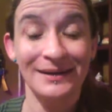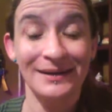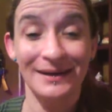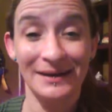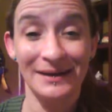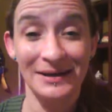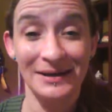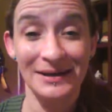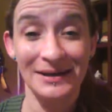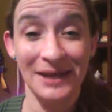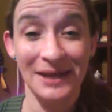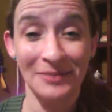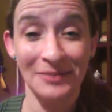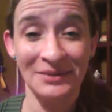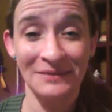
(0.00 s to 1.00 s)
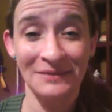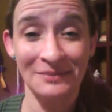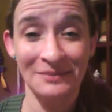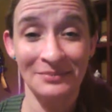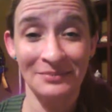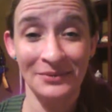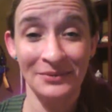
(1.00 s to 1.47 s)
I can't believe it,
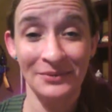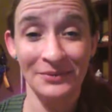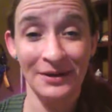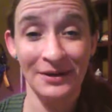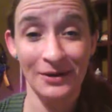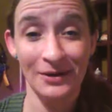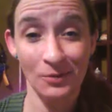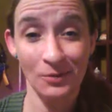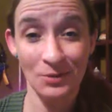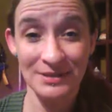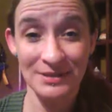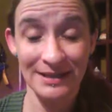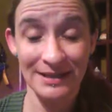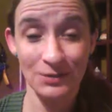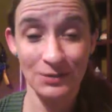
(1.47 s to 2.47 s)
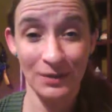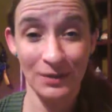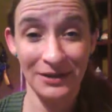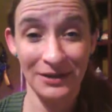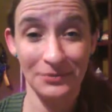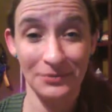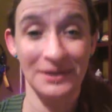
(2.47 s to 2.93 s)
but we're almost at
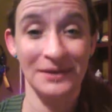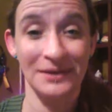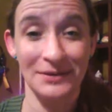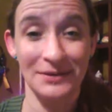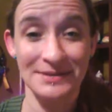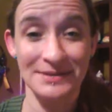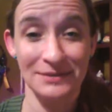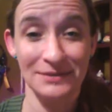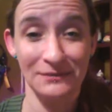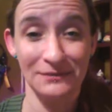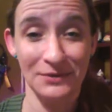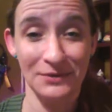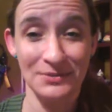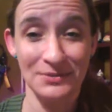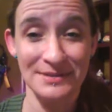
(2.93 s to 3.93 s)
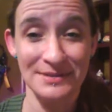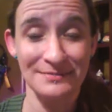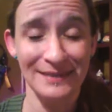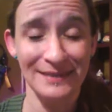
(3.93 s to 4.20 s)
23,000 views.